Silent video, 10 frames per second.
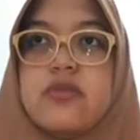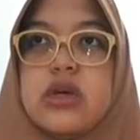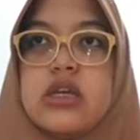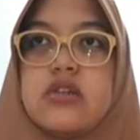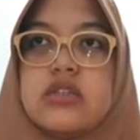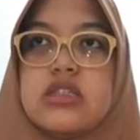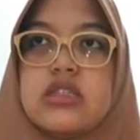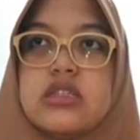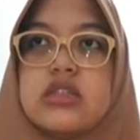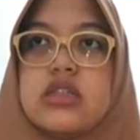by
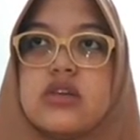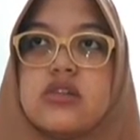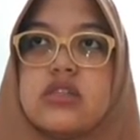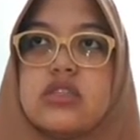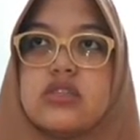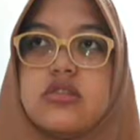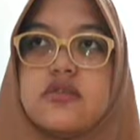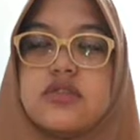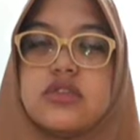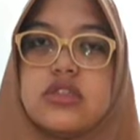considering the condition of
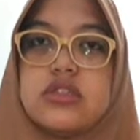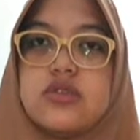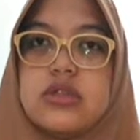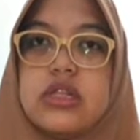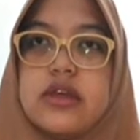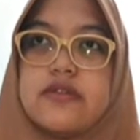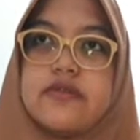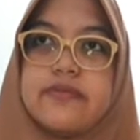students' real life.